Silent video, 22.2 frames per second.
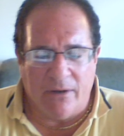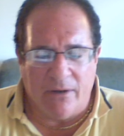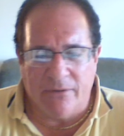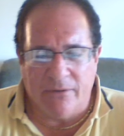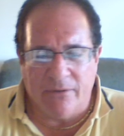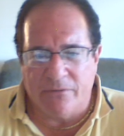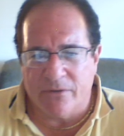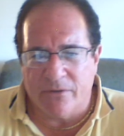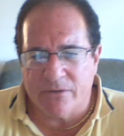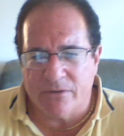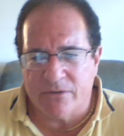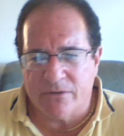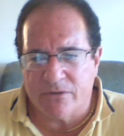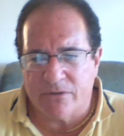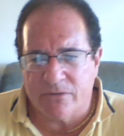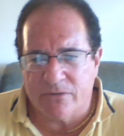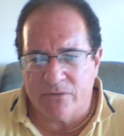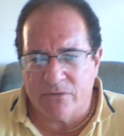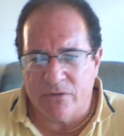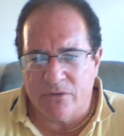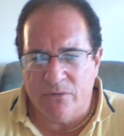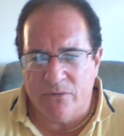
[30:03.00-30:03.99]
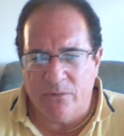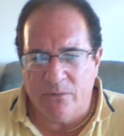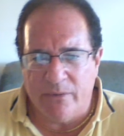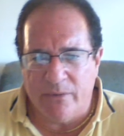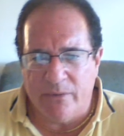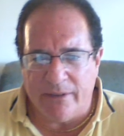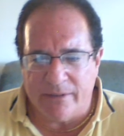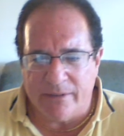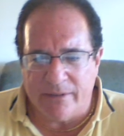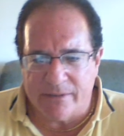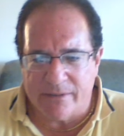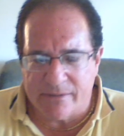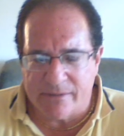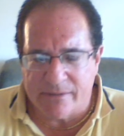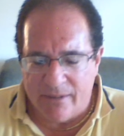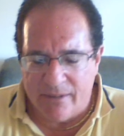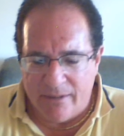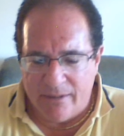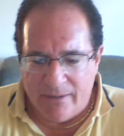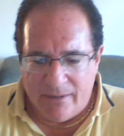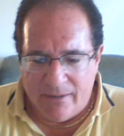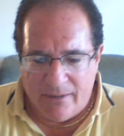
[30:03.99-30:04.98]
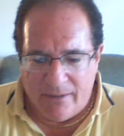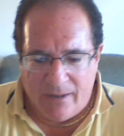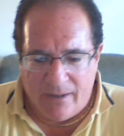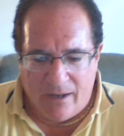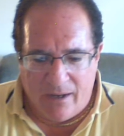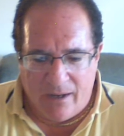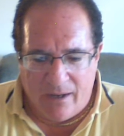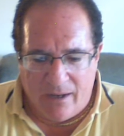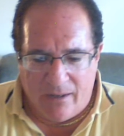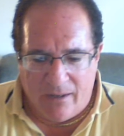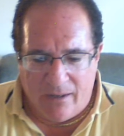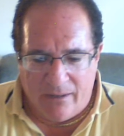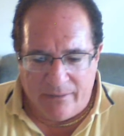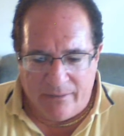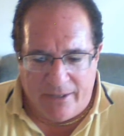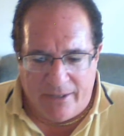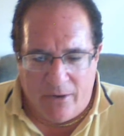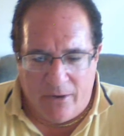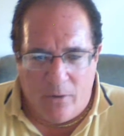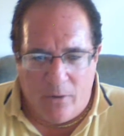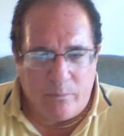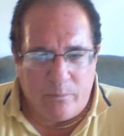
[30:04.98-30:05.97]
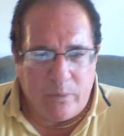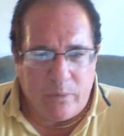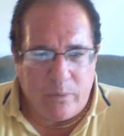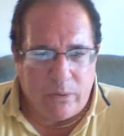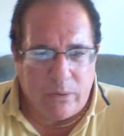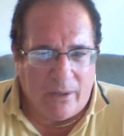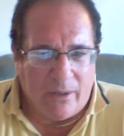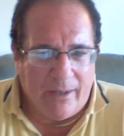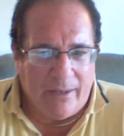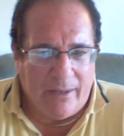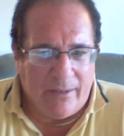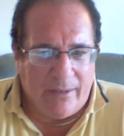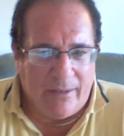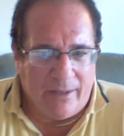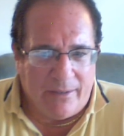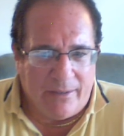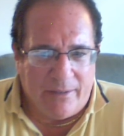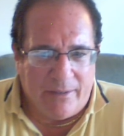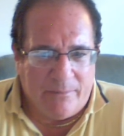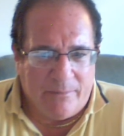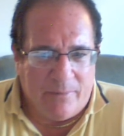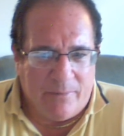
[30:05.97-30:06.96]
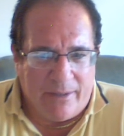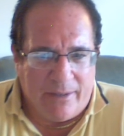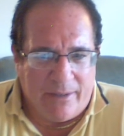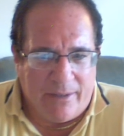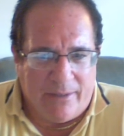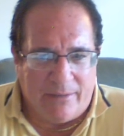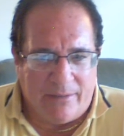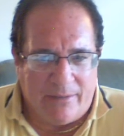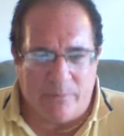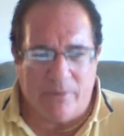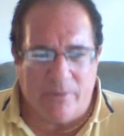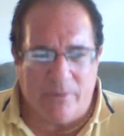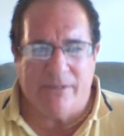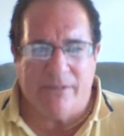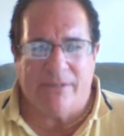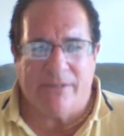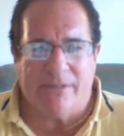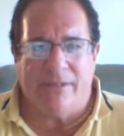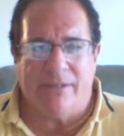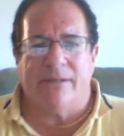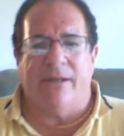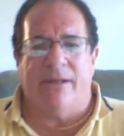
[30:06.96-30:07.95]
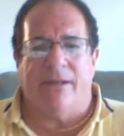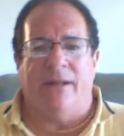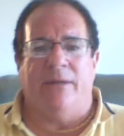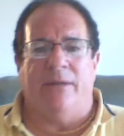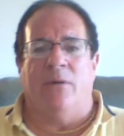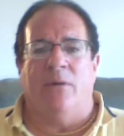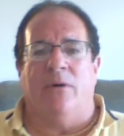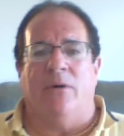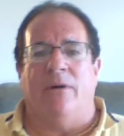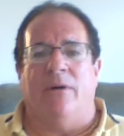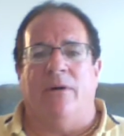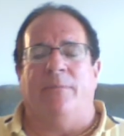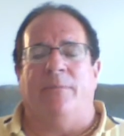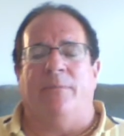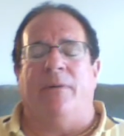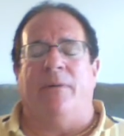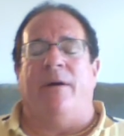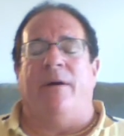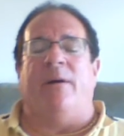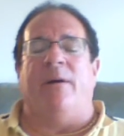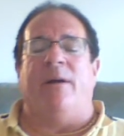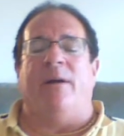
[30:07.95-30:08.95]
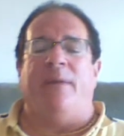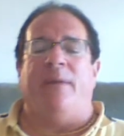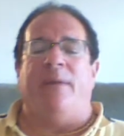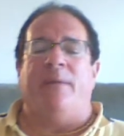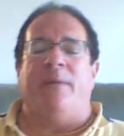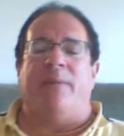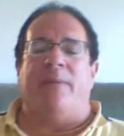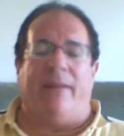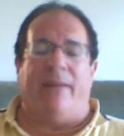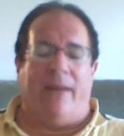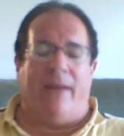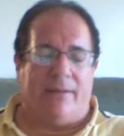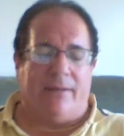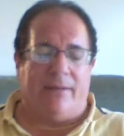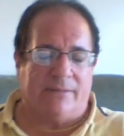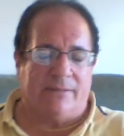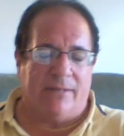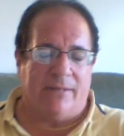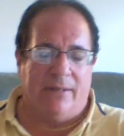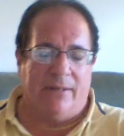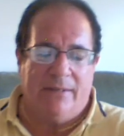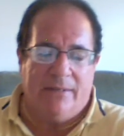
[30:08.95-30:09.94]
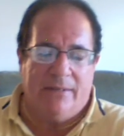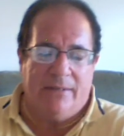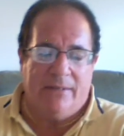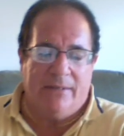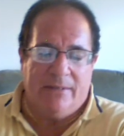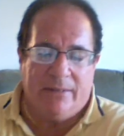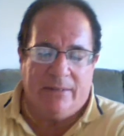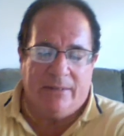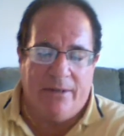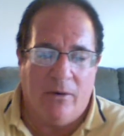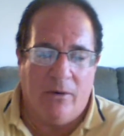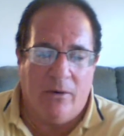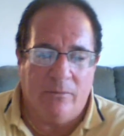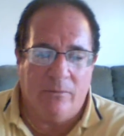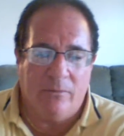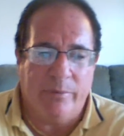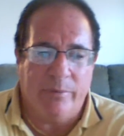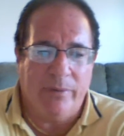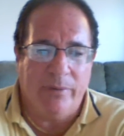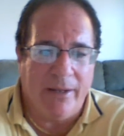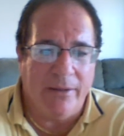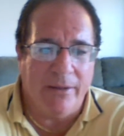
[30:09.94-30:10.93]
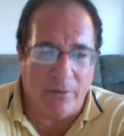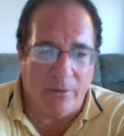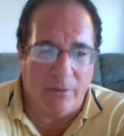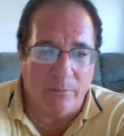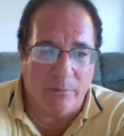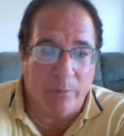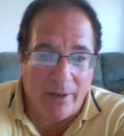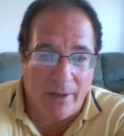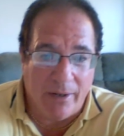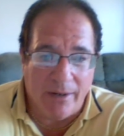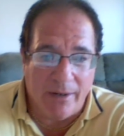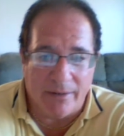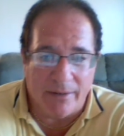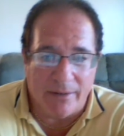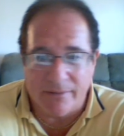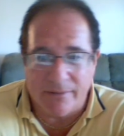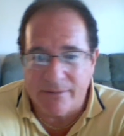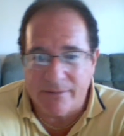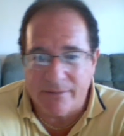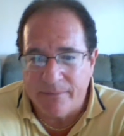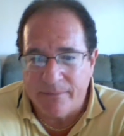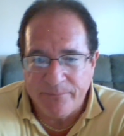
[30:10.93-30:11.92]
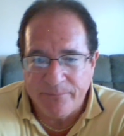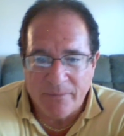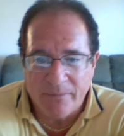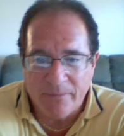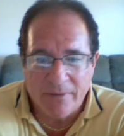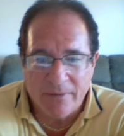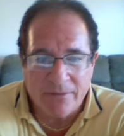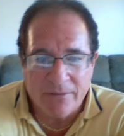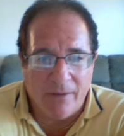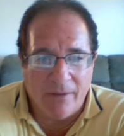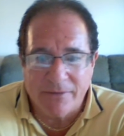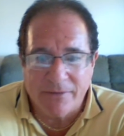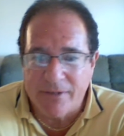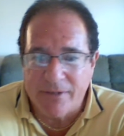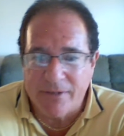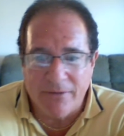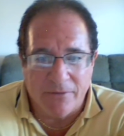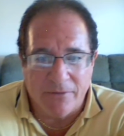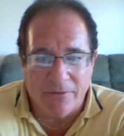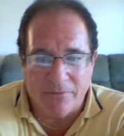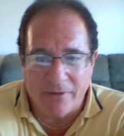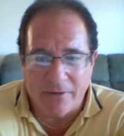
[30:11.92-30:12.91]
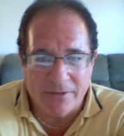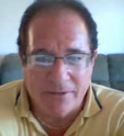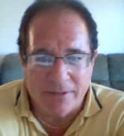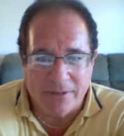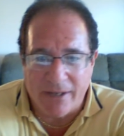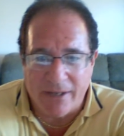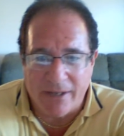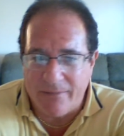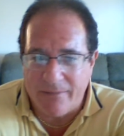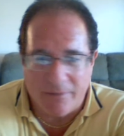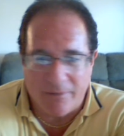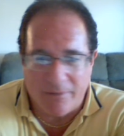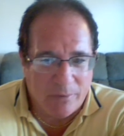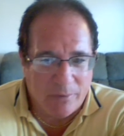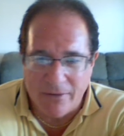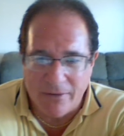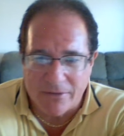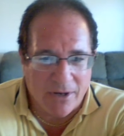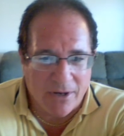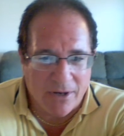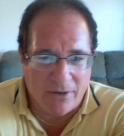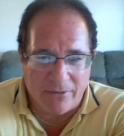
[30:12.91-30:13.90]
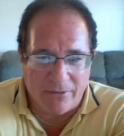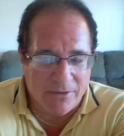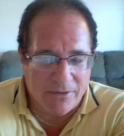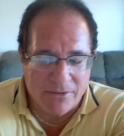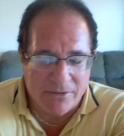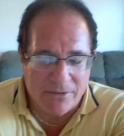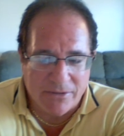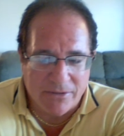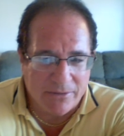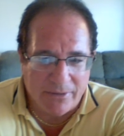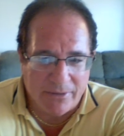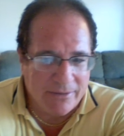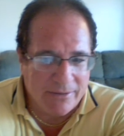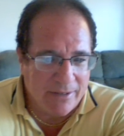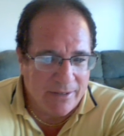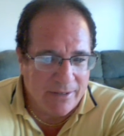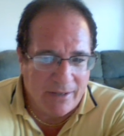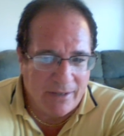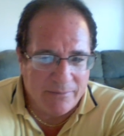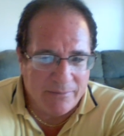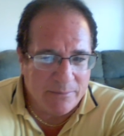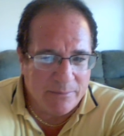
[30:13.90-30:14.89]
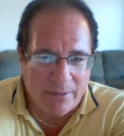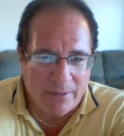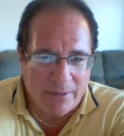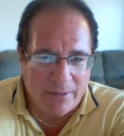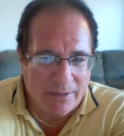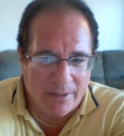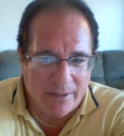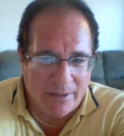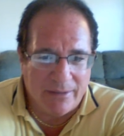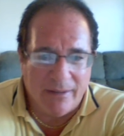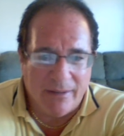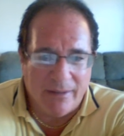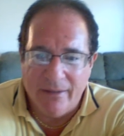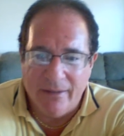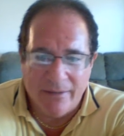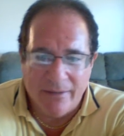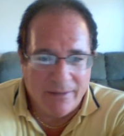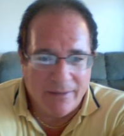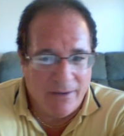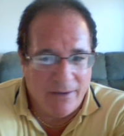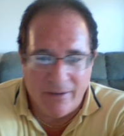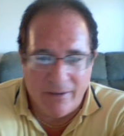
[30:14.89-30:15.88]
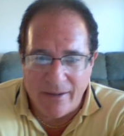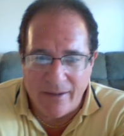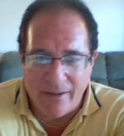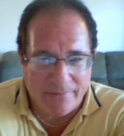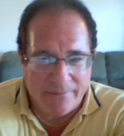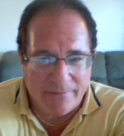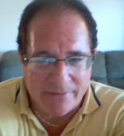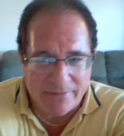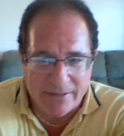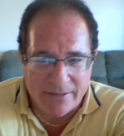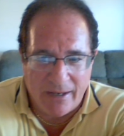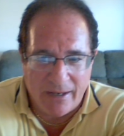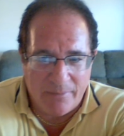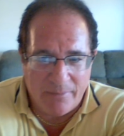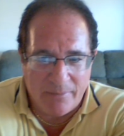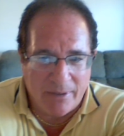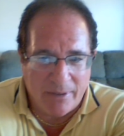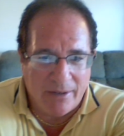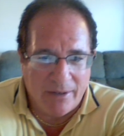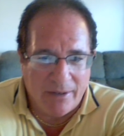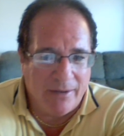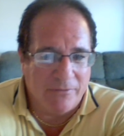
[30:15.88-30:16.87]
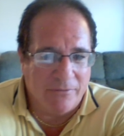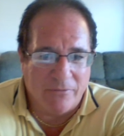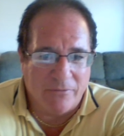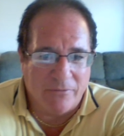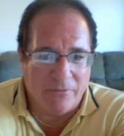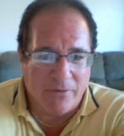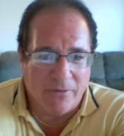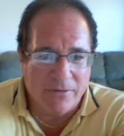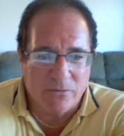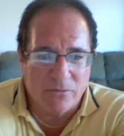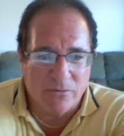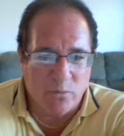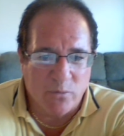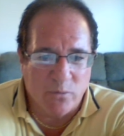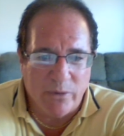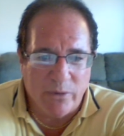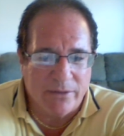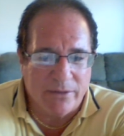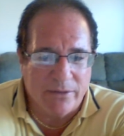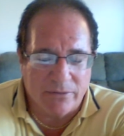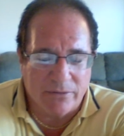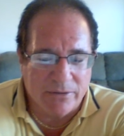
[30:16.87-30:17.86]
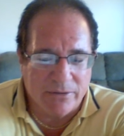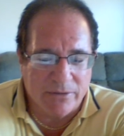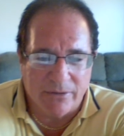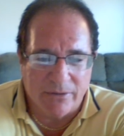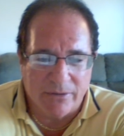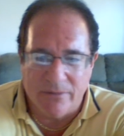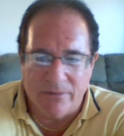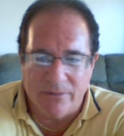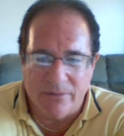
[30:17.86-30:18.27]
the first two weeks uh, they don't play anybody in the preseason anymore and what I mean by that is they don't play their players so all of a sudden the first game the players aren't used to it they haven't been hit they don't have stamina and the first week or two